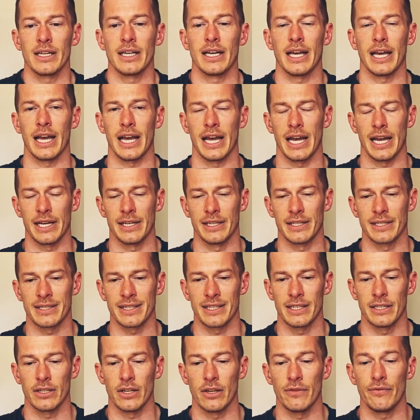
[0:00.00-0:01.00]
And
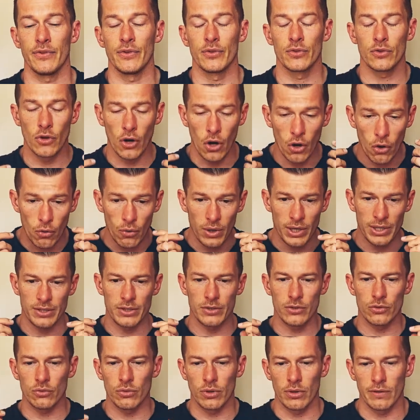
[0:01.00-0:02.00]
if you go and
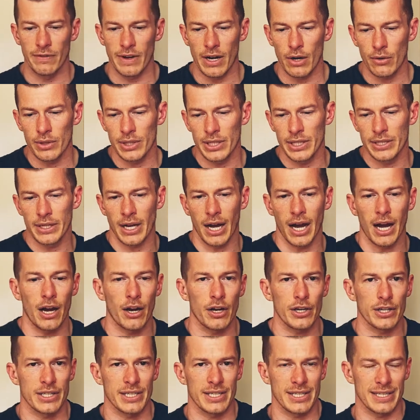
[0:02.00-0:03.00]
do a very
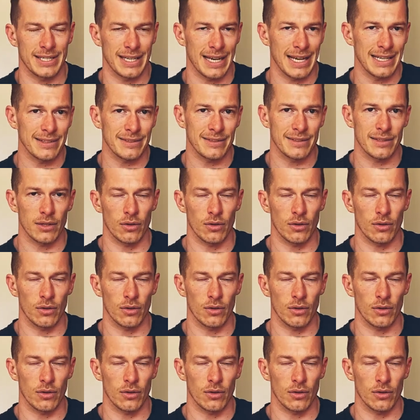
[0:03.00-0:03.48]
hard set